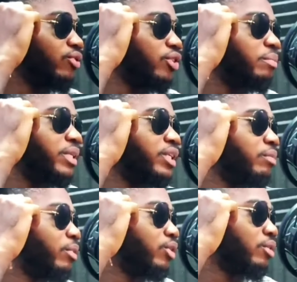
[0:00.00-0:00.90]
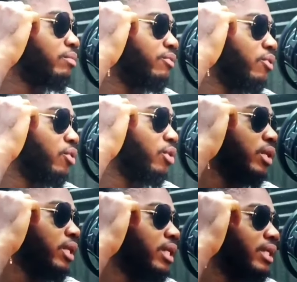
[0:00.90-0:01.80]
not been in the bottom four.
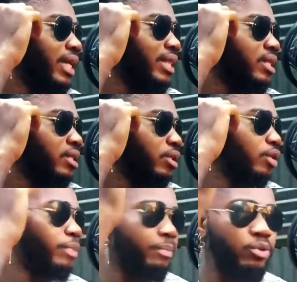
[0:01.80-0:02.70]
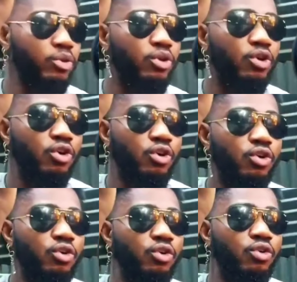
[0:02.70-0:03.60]
That says a lot. People
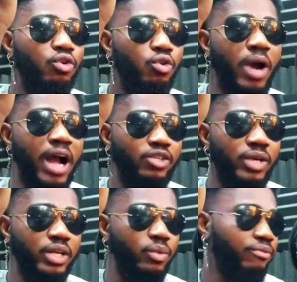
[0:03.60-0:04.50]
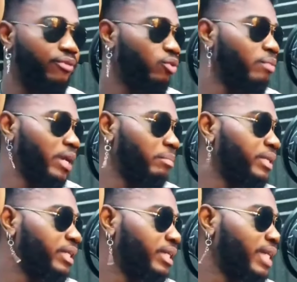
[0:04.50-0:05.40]
who actually we feel might
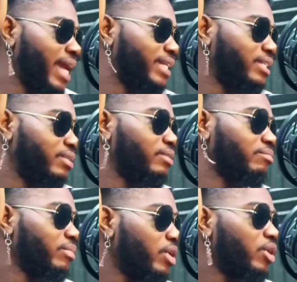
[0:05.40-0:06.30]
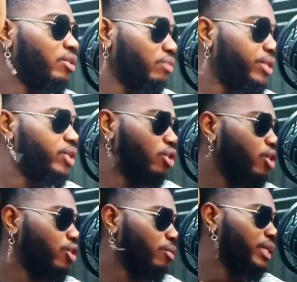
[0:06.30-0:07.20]
be liked. Neo
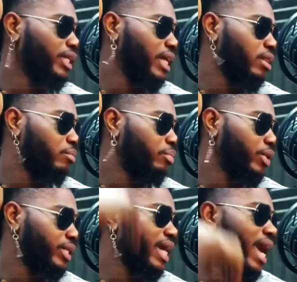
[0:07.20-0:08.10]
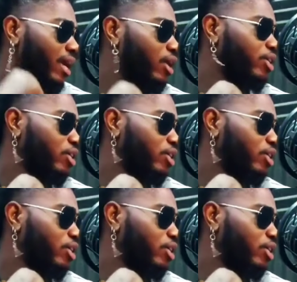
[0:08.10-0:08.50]
got nominated at some point. I got